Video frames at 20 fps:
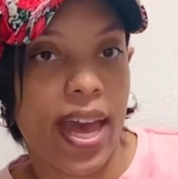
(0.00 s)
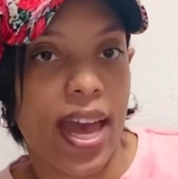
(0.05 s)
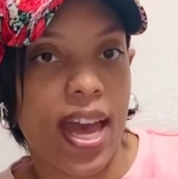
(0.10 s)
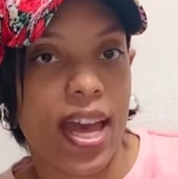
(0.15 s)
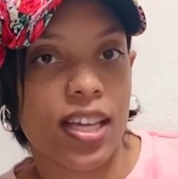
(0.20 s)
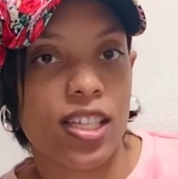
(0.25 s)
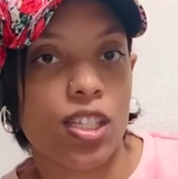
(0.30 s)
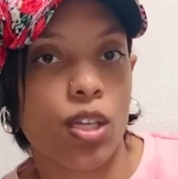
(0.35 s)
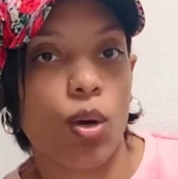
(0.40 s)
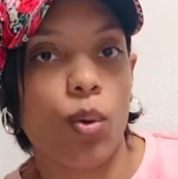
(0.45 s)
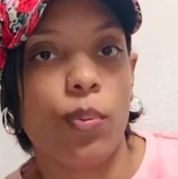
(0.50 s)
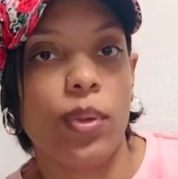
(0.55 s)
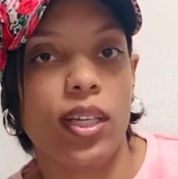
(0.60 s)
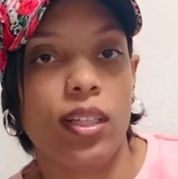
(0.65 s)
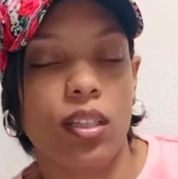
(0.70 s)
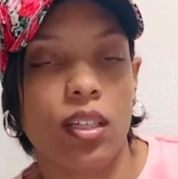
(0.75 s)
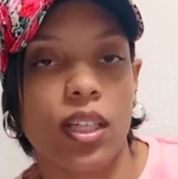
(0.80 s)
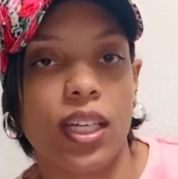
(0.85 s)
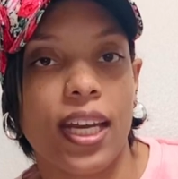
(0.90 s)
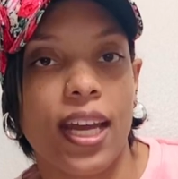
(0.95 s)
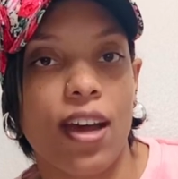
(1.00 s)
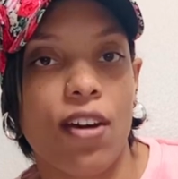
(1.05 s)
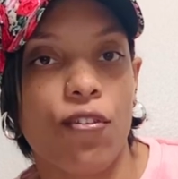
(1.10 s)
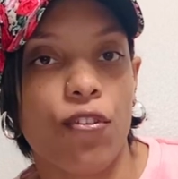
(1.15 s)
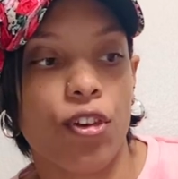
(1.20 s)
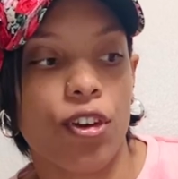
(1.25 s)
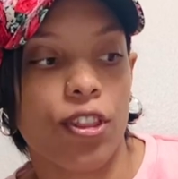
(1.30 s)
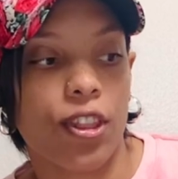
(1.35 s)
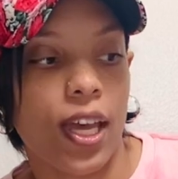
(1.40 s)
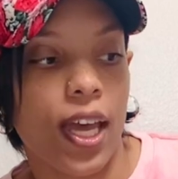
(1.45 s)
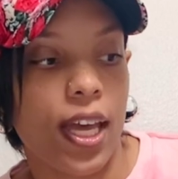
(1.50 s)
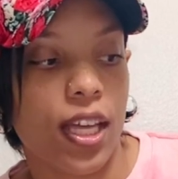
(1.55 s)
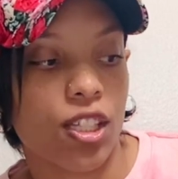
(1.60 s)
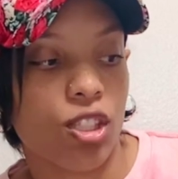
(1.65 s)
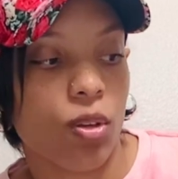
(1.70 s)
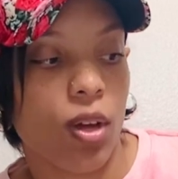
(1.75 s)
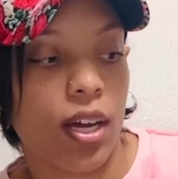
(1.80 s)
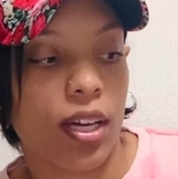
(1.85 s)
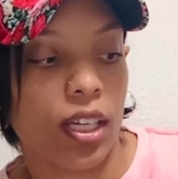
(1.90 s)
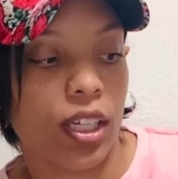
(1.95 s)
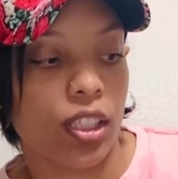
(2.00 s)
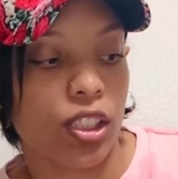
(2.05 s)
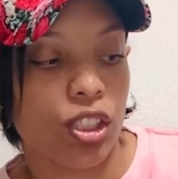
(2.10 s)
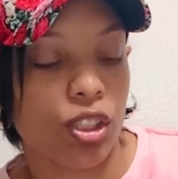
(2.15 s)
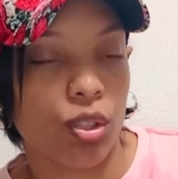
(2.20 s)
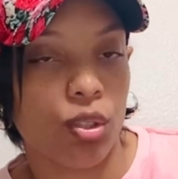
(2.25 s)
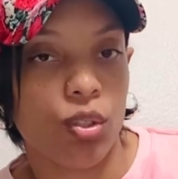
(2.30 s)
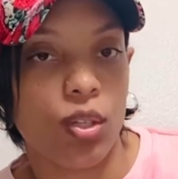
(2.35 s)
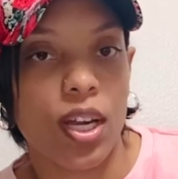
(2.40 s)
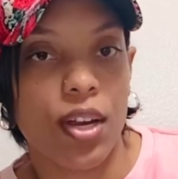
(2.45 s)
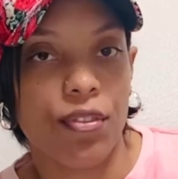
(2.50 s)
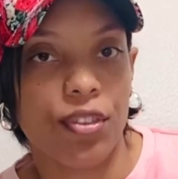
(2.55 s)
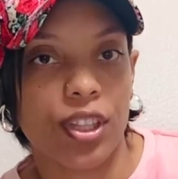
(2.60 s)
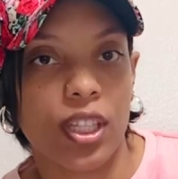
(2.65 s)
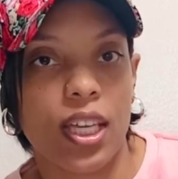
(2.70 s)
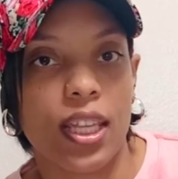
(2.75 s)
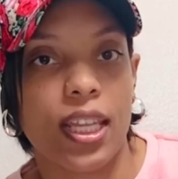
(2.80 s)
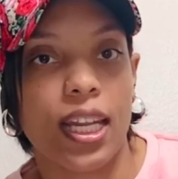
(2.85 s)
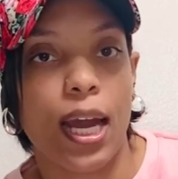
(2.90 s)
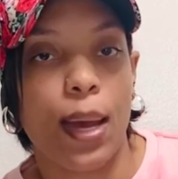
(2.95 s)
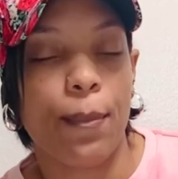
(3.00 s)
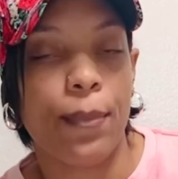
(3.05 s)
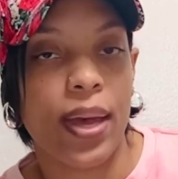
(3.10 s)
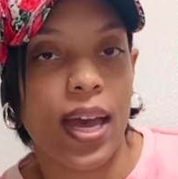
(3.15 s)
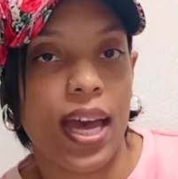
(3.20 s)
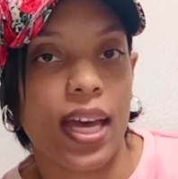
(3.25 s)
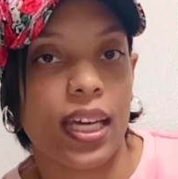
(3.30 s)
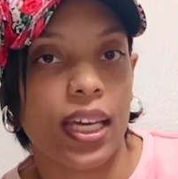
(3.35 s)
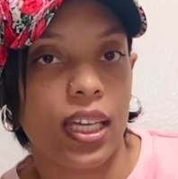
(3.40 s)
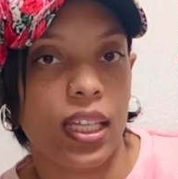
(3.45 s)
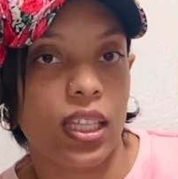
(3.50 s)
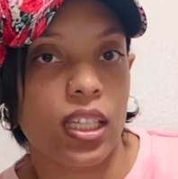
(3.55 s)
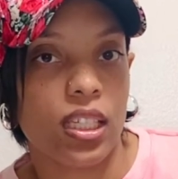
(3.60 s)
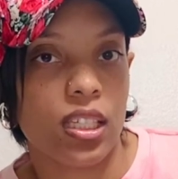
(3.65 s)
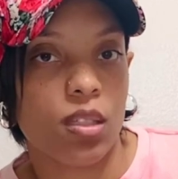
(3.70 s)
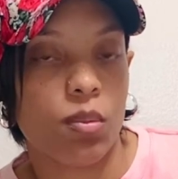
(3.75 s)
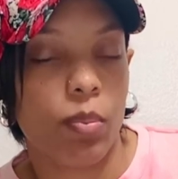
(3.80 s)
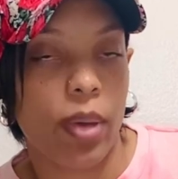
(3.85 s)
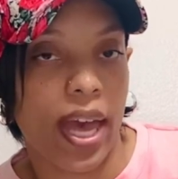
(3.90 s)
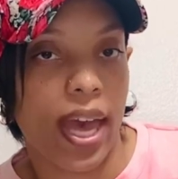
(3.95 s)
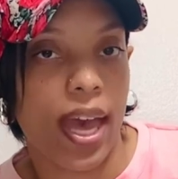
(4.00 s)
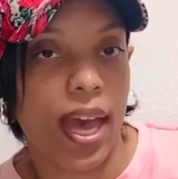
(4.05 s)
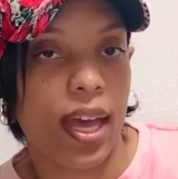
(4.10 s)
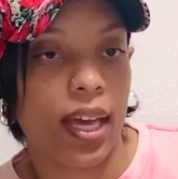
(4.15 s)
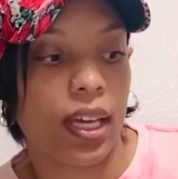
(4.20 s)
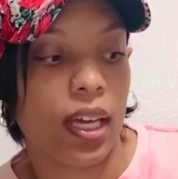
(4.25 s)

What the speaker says: so be looking out for that, so I can show you everything that I pack in this bag,